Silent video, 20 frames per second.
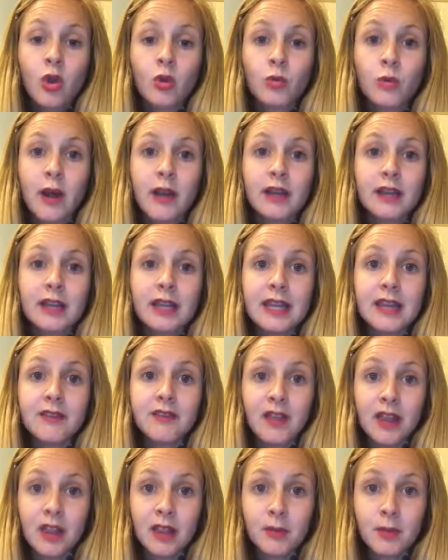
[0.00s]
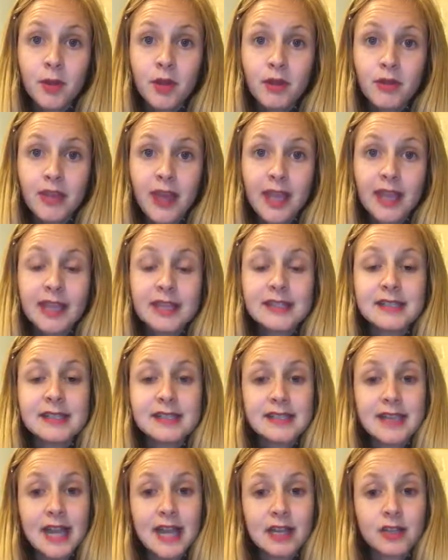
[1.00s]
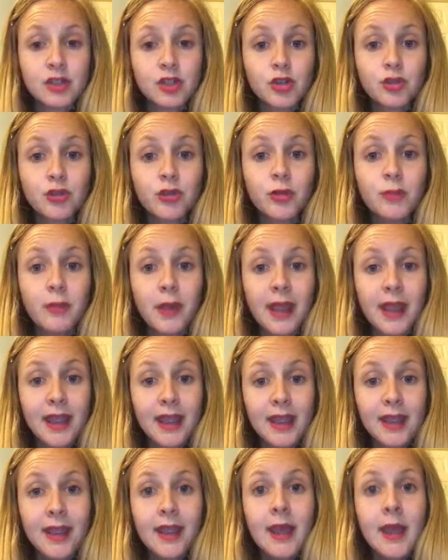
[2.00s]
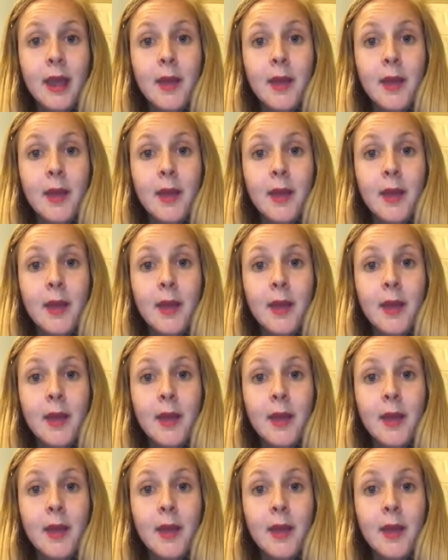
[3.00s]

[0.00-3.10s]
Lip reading: readily available that can detect group A